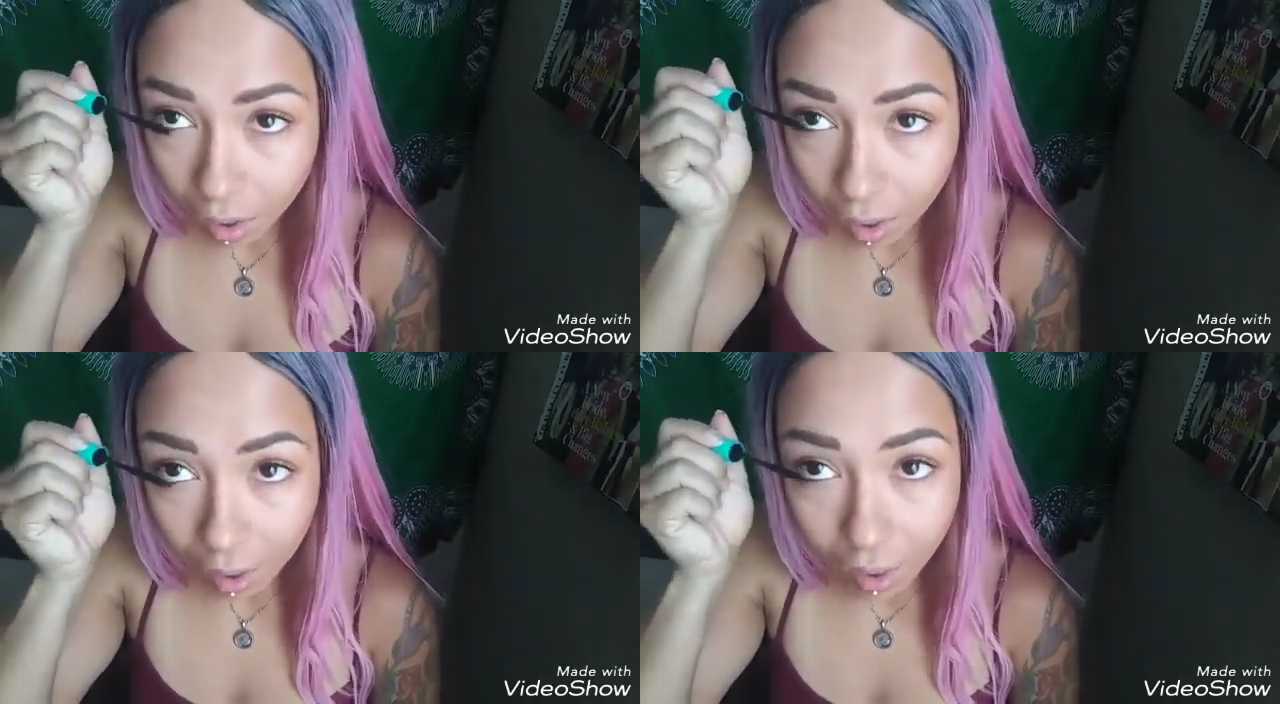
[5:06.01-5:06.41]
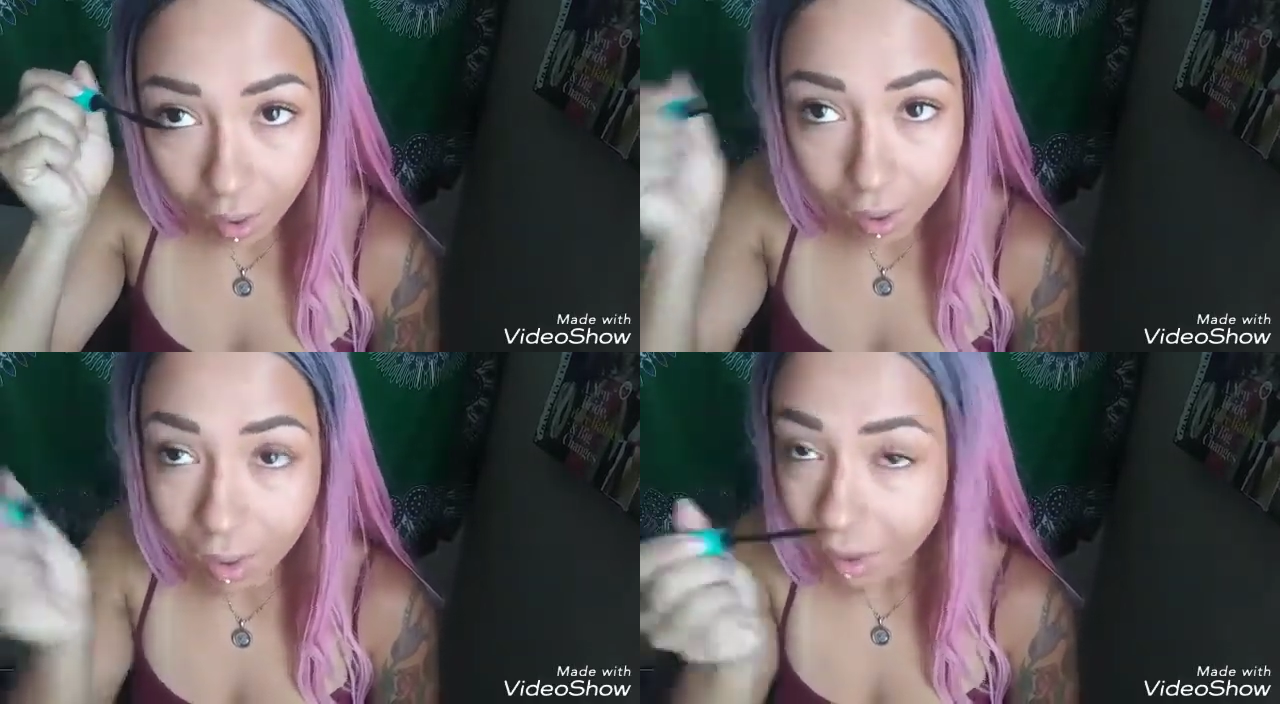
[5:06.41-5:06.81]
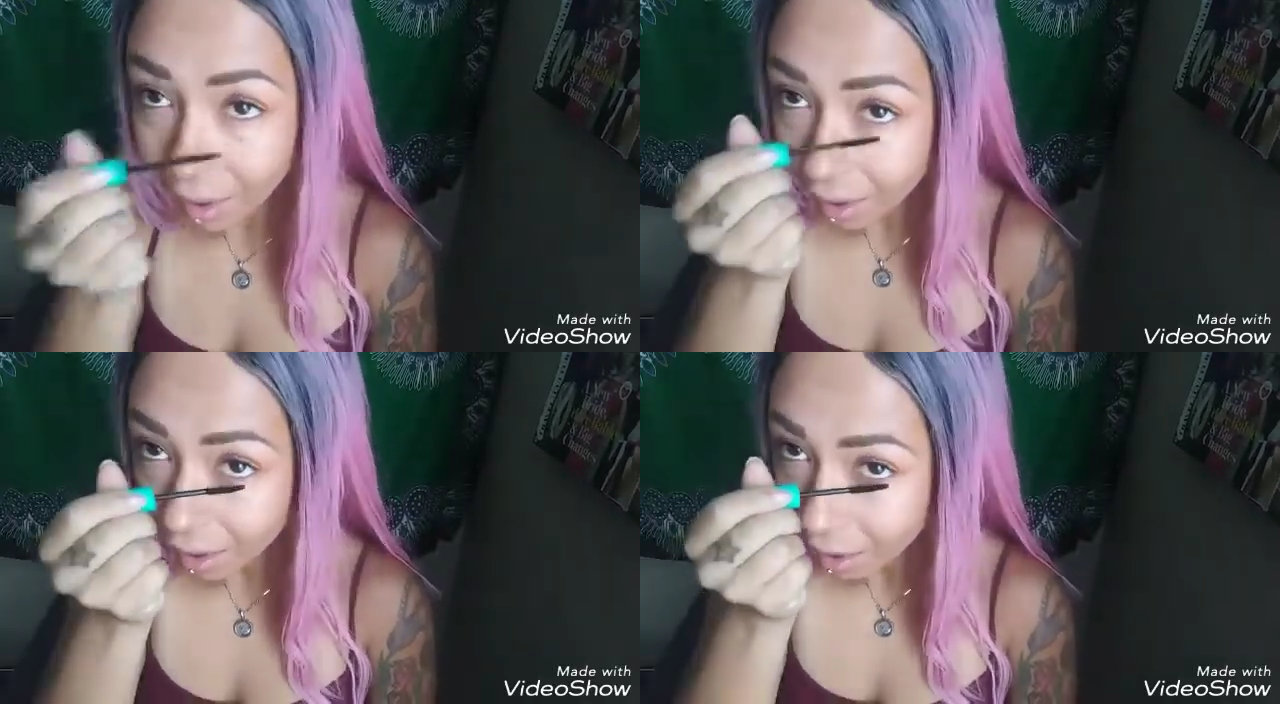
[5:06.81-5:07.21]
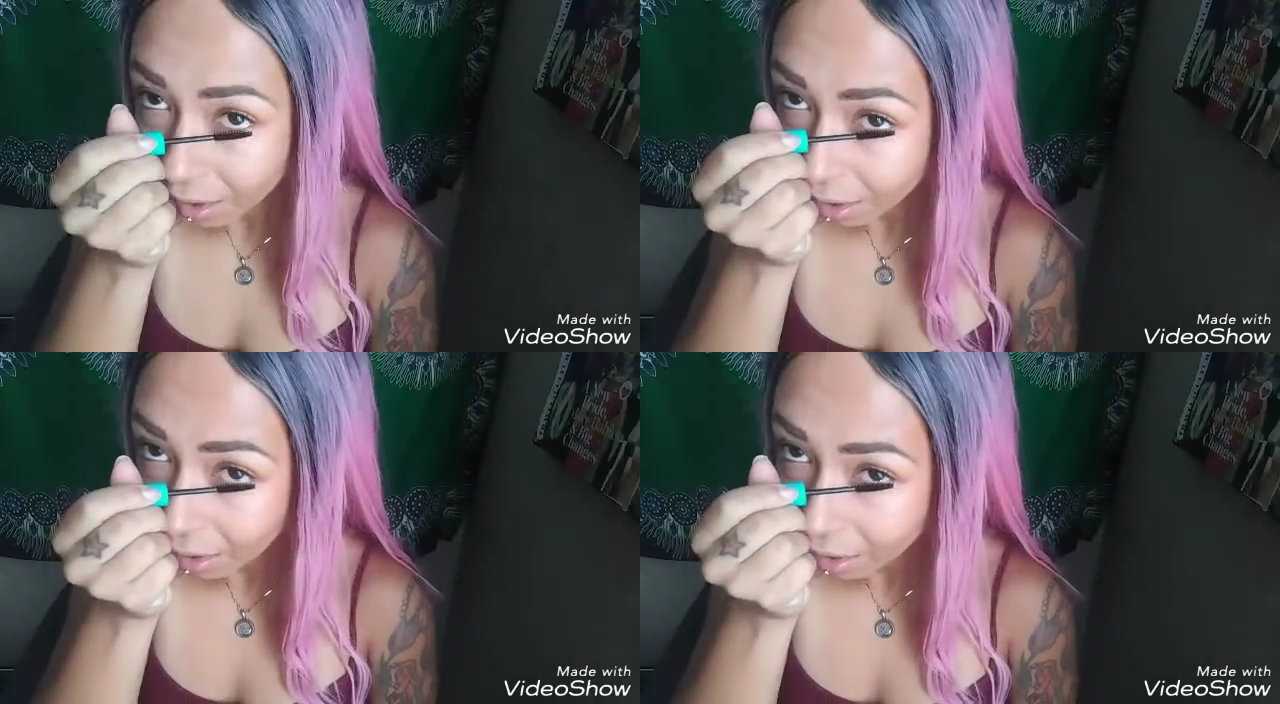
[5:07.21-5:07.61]
Make sure you get the
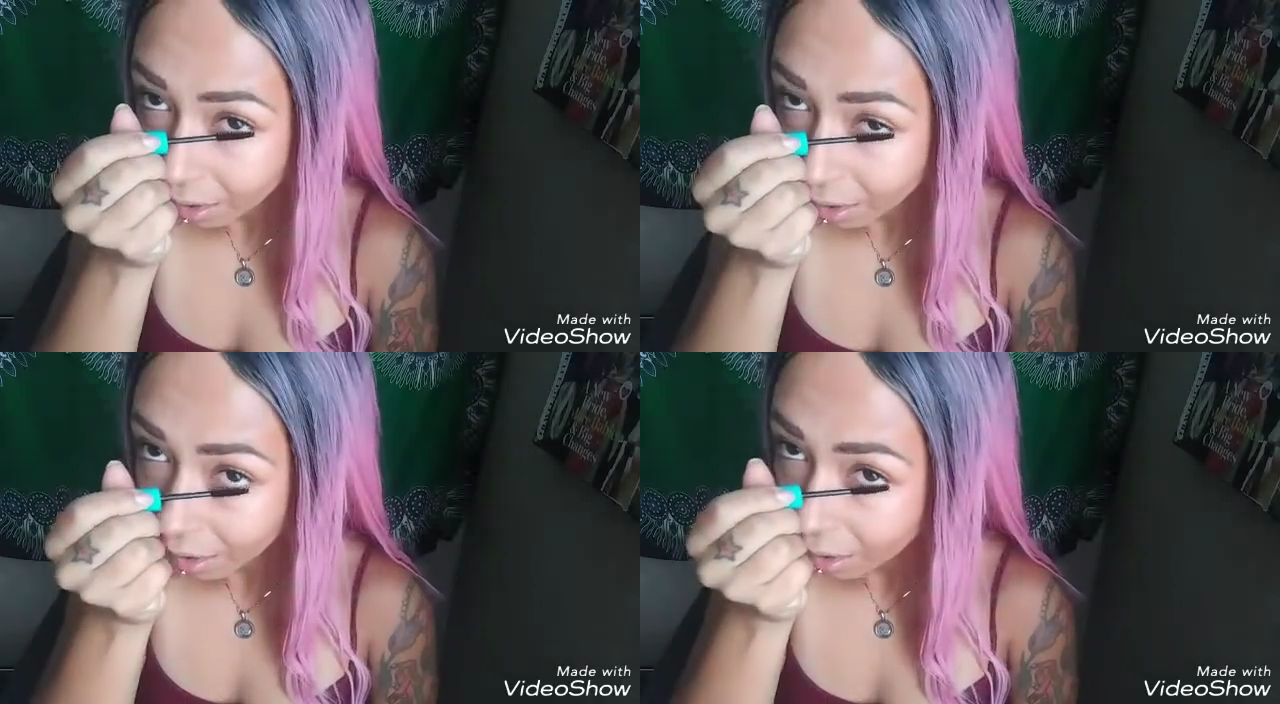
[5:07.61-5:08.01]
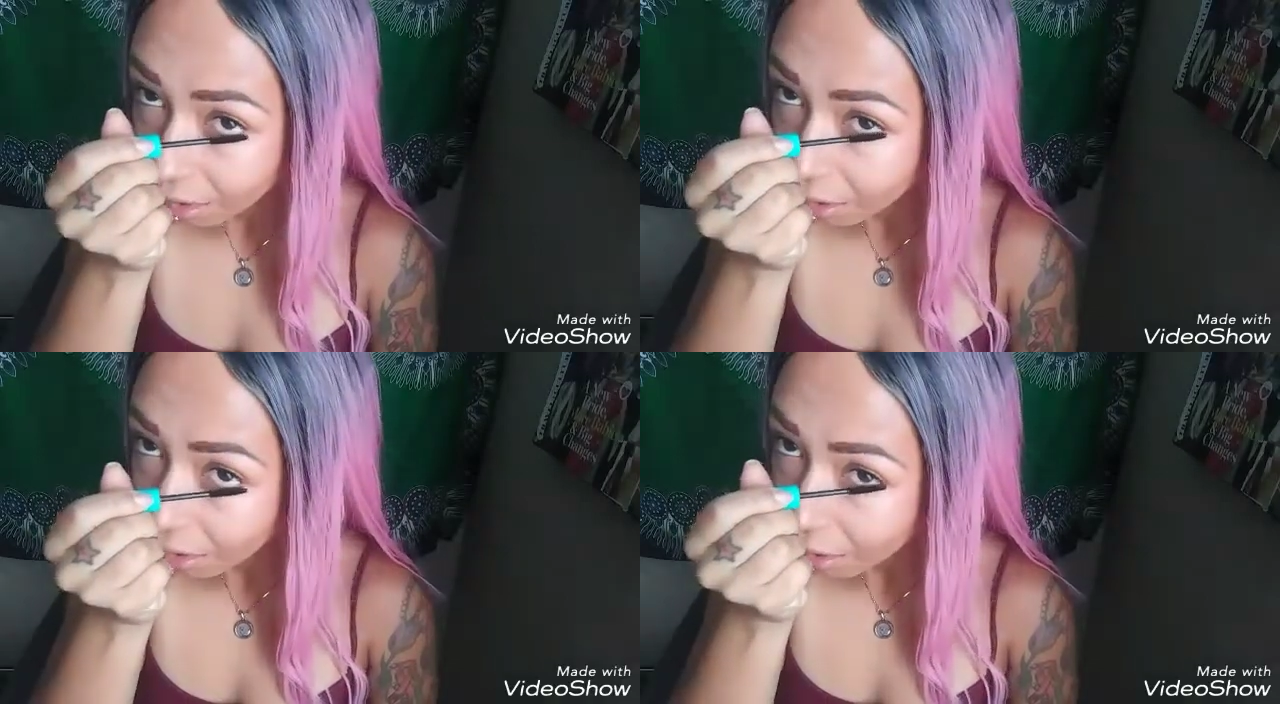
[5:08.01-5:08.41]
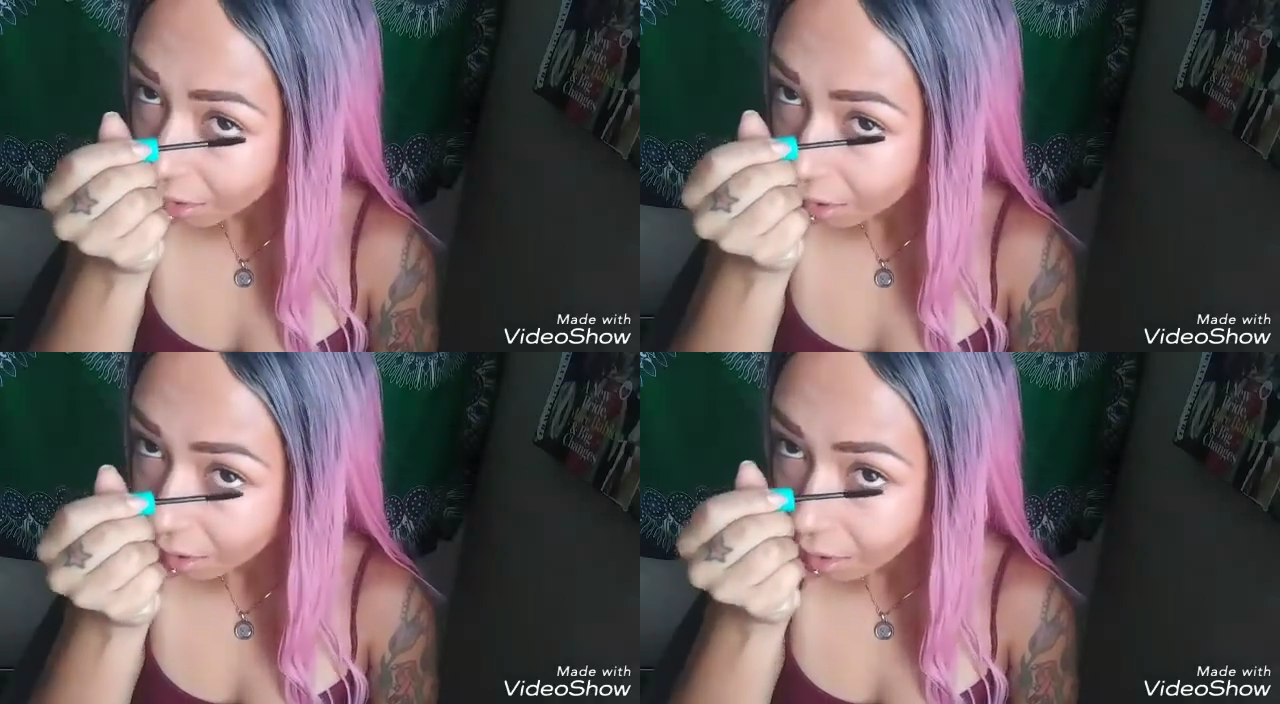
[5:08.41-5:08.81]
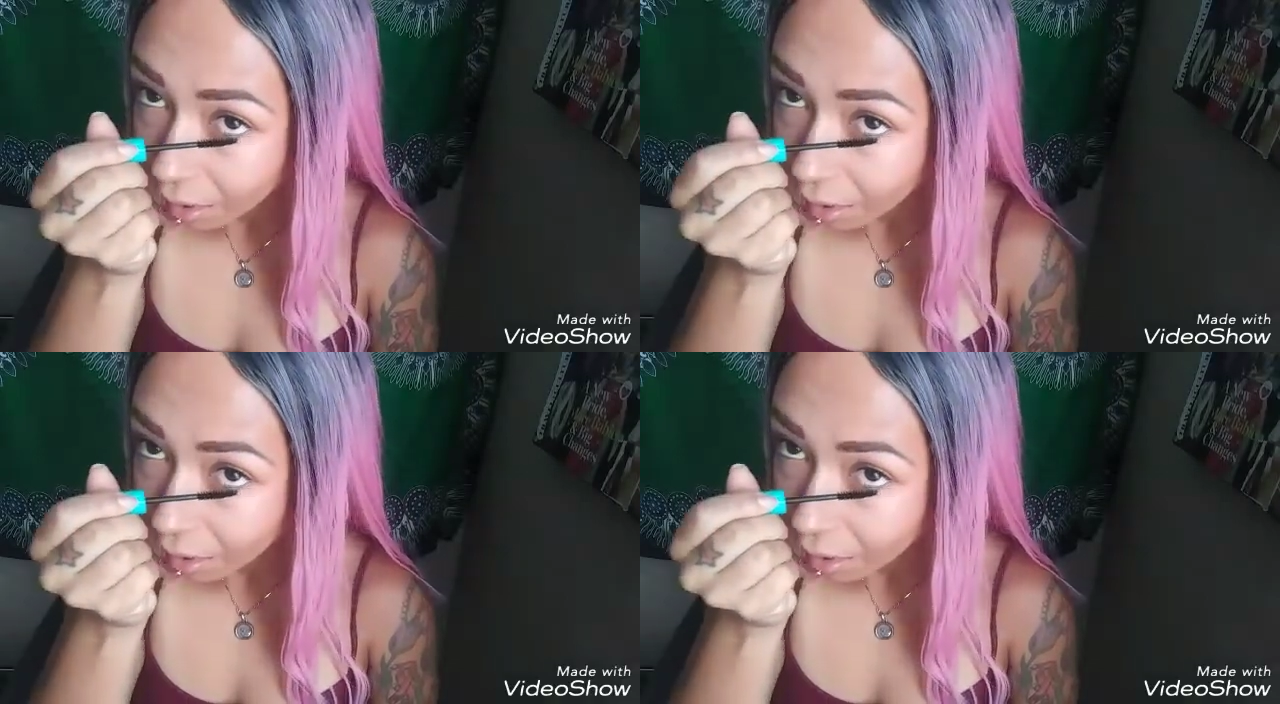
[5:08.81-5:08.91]
under if you want to feel fancy.